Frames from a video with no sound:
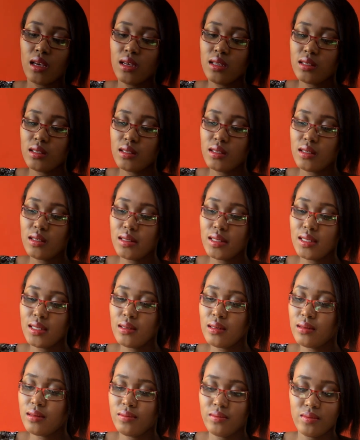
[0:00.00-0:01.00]
it's just
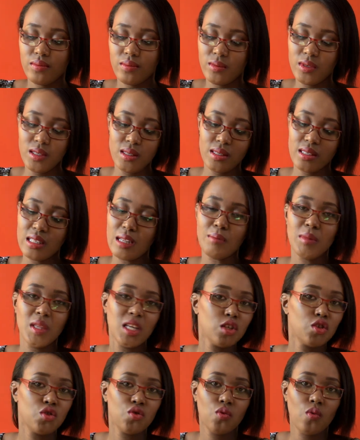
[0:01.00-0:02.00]
uh, just
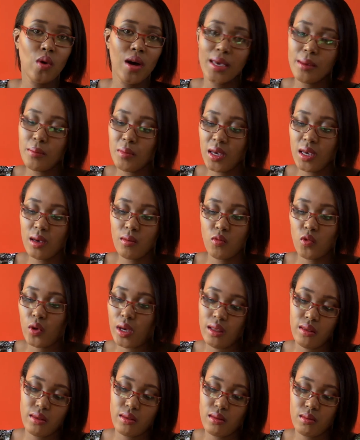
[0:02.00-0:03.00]
something to wipe him
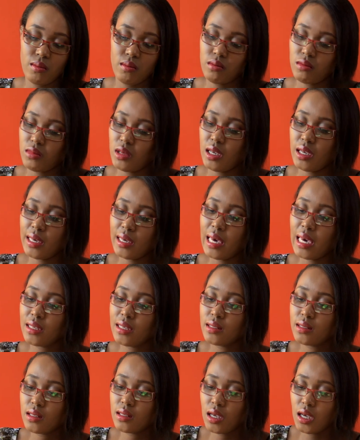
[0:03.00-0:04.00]
with in
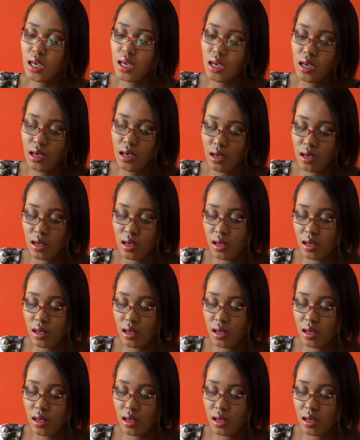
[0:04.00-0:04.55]
case he